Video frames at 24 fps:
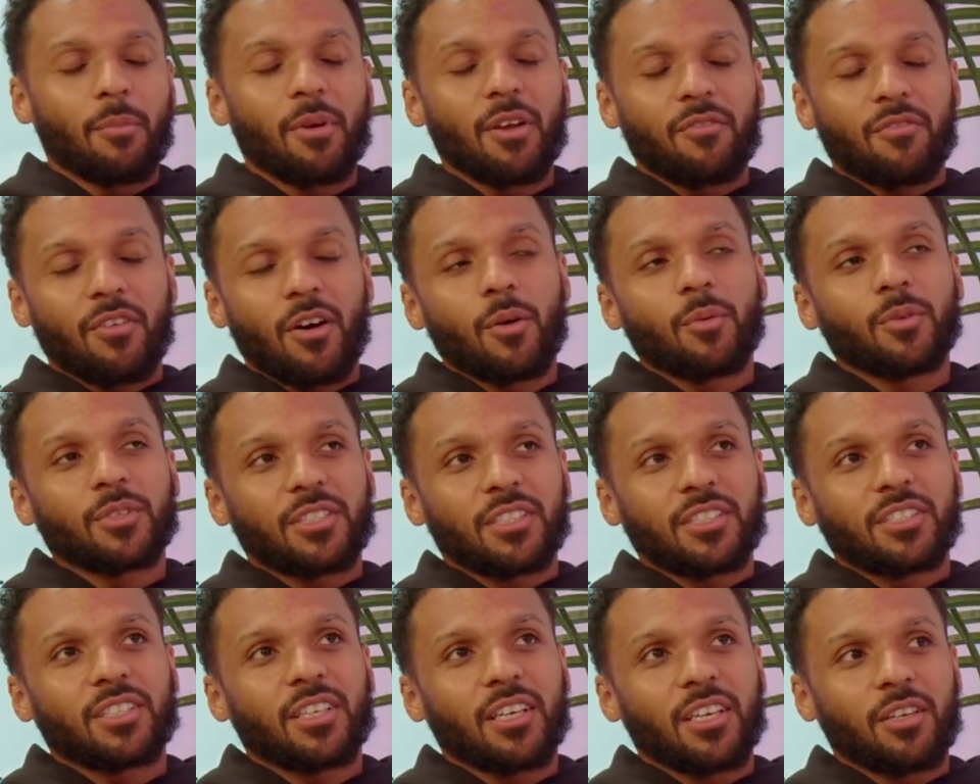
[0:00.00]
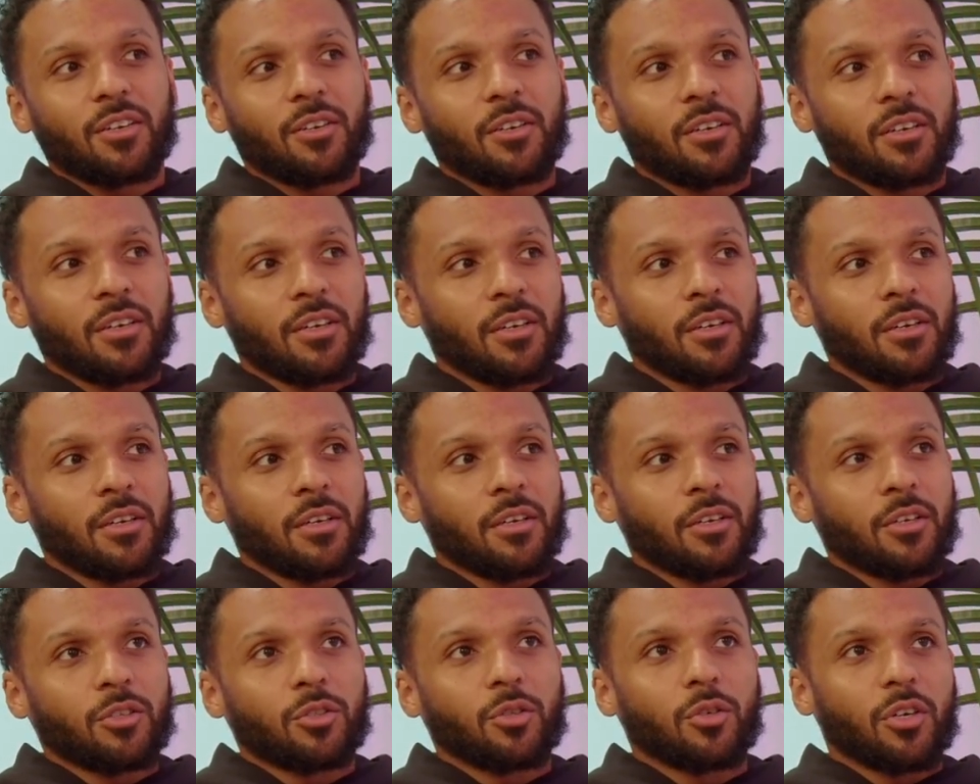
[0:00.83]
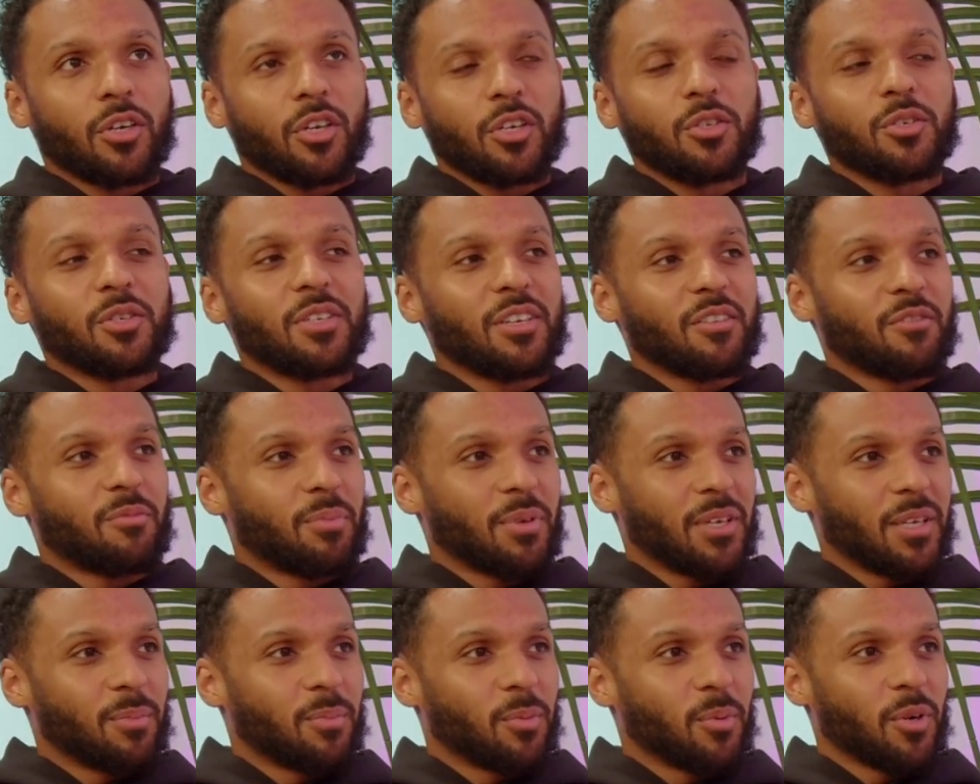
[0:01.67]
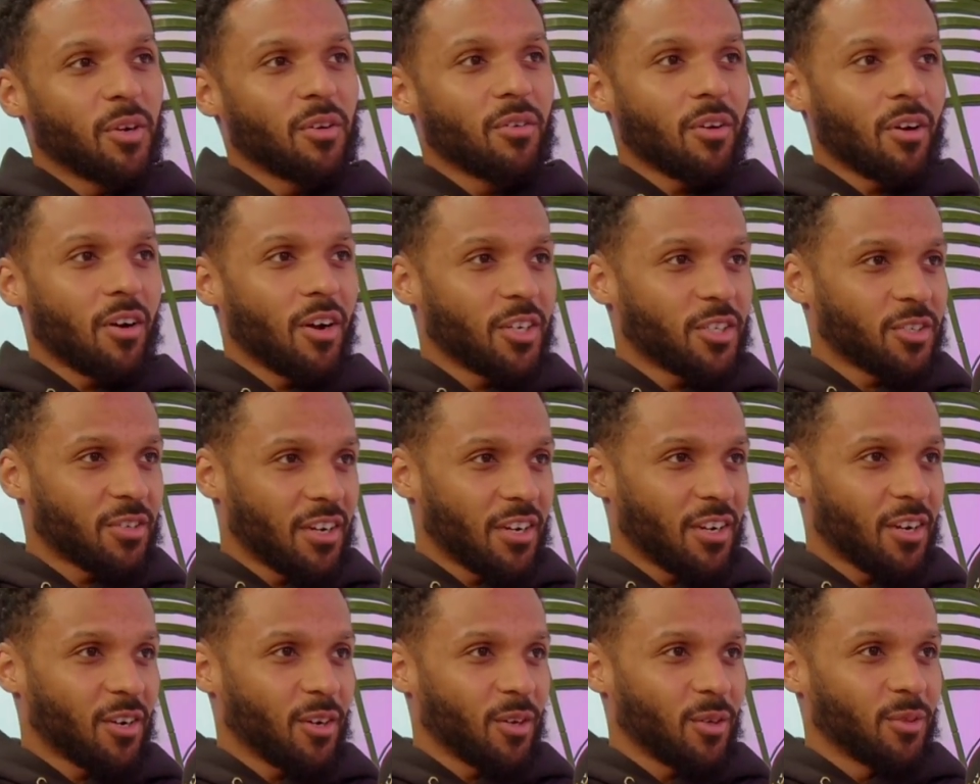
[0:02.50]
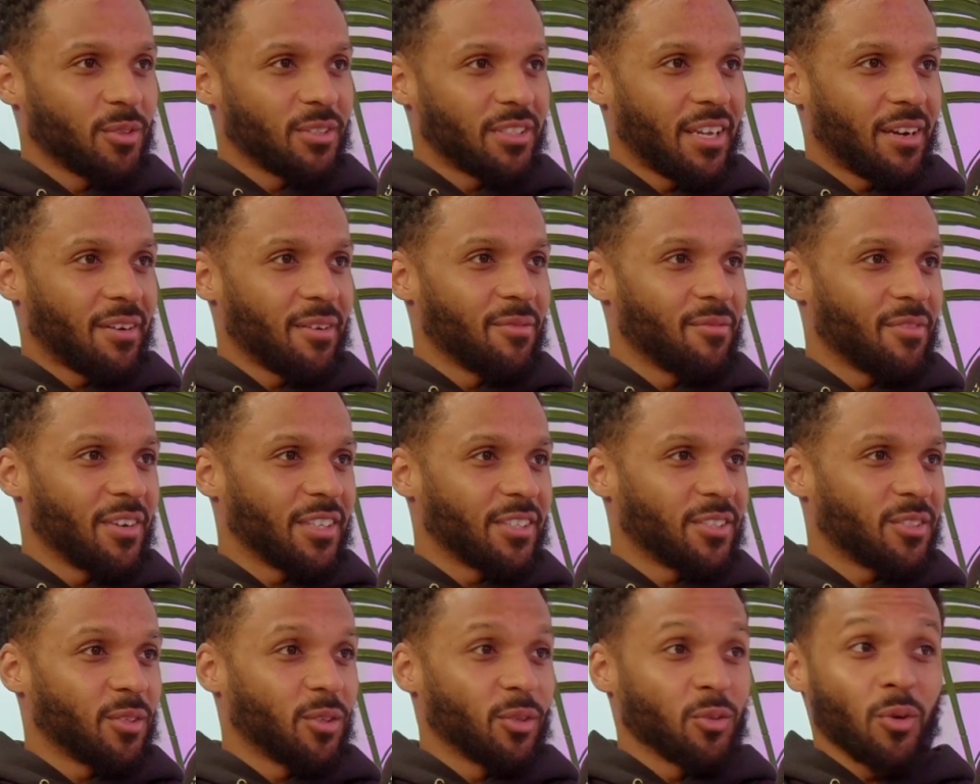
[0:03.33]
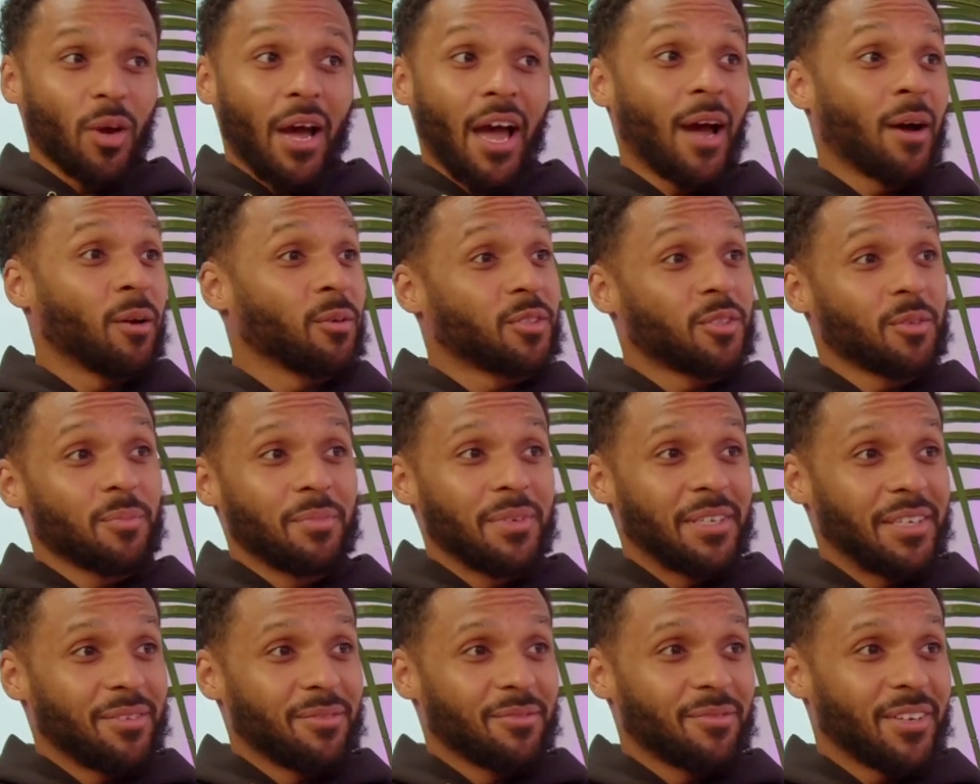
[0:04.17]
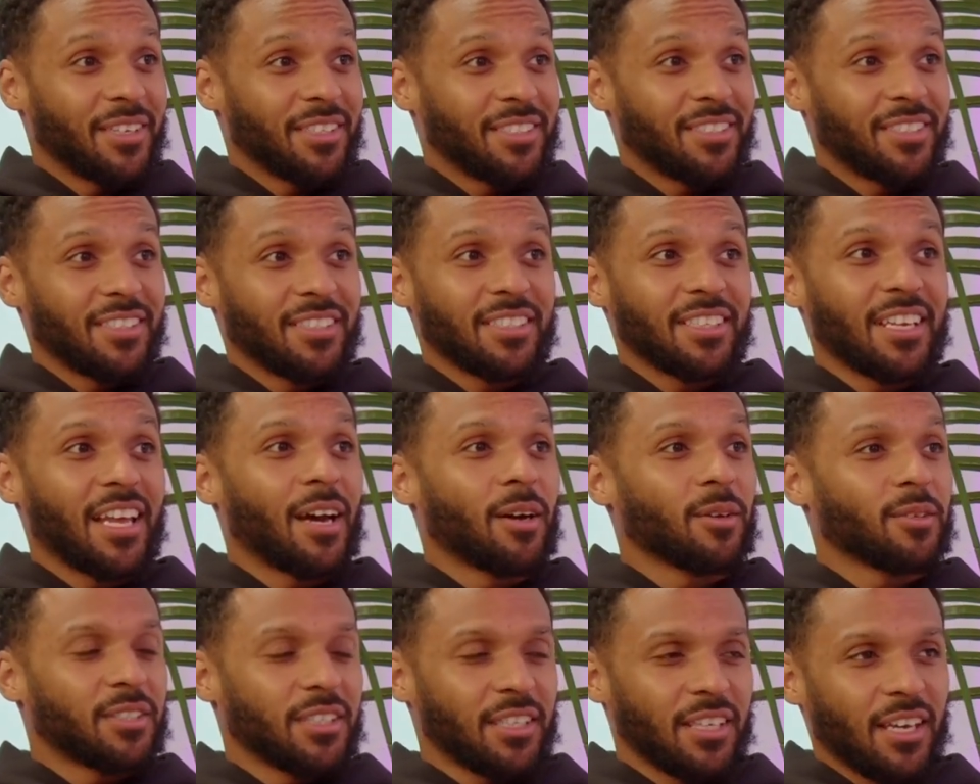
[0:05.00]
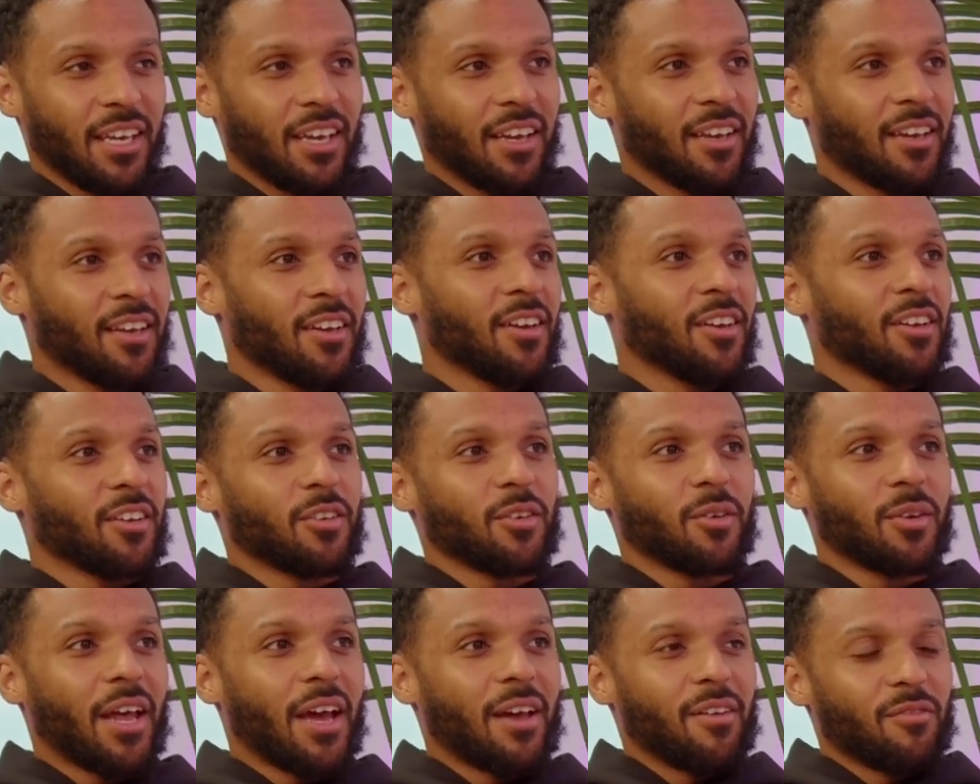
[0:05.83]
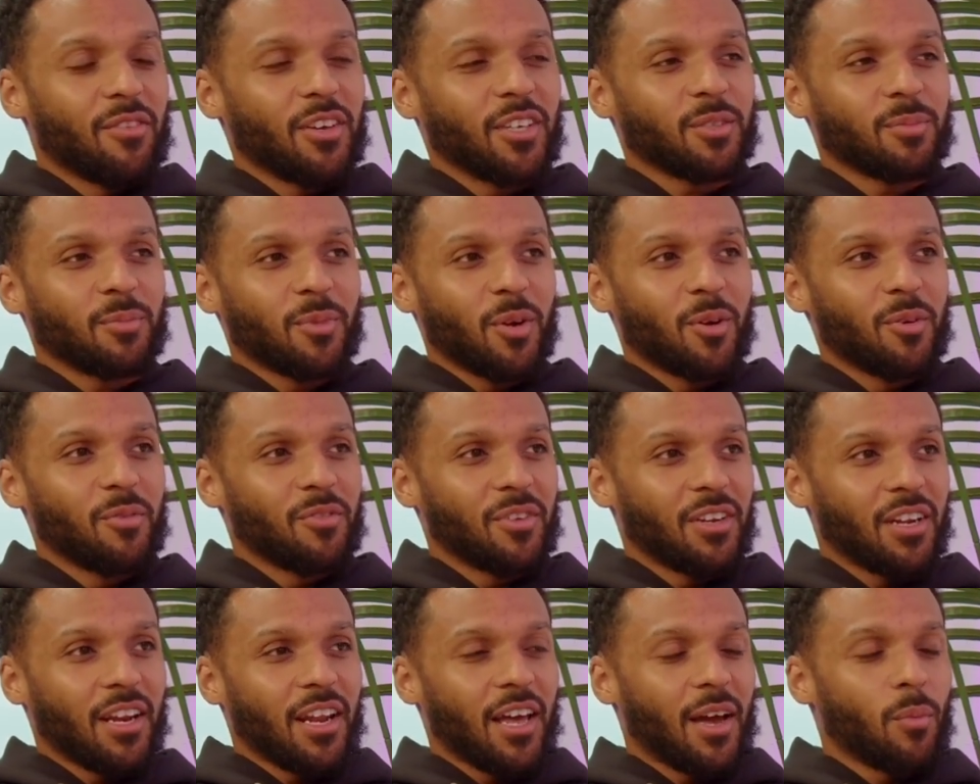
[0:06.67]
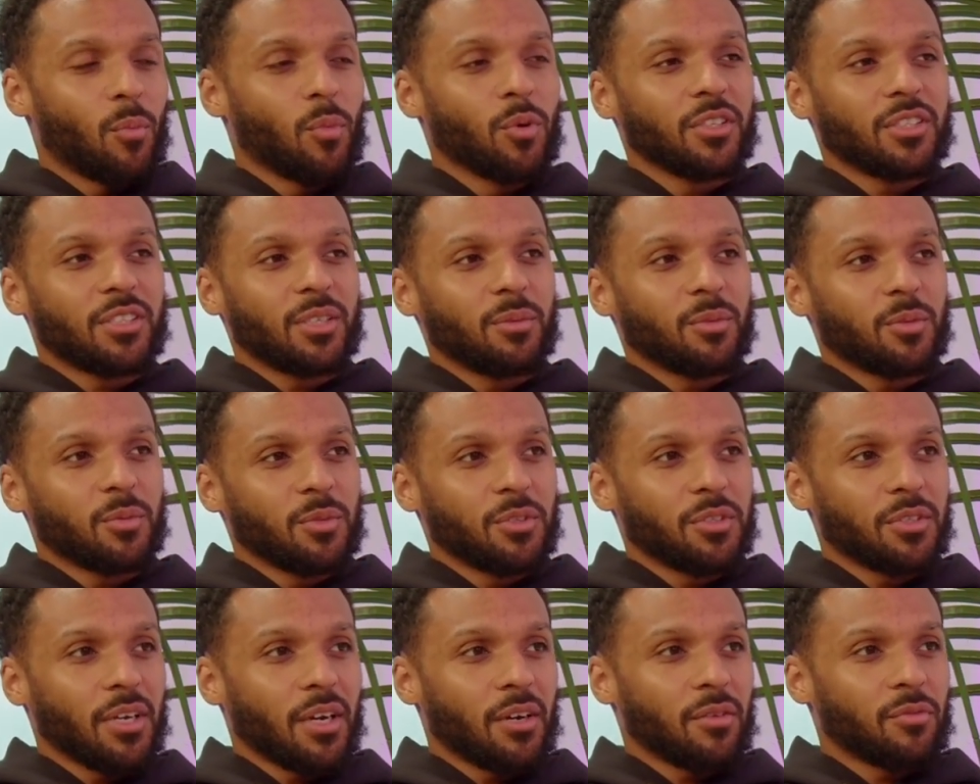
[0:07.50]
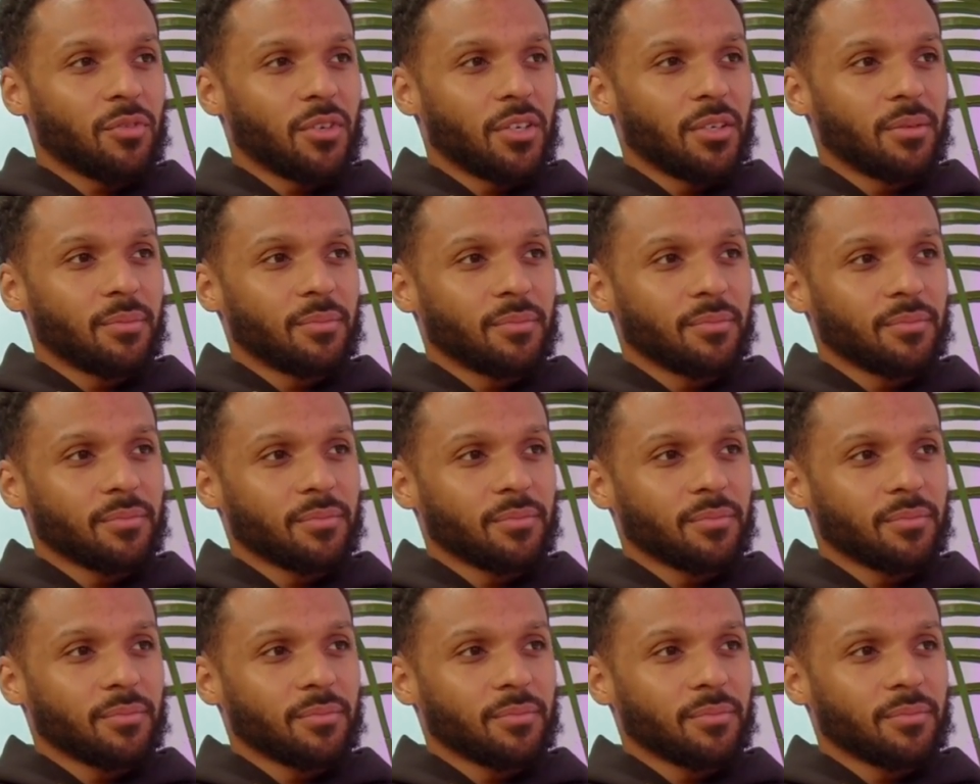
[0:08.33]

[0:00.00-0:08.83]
But if I was to say, look, Sean, can you give people that are trying to close their investors or how to meet investors and how to get, that investment over the line? What tips would you have for them?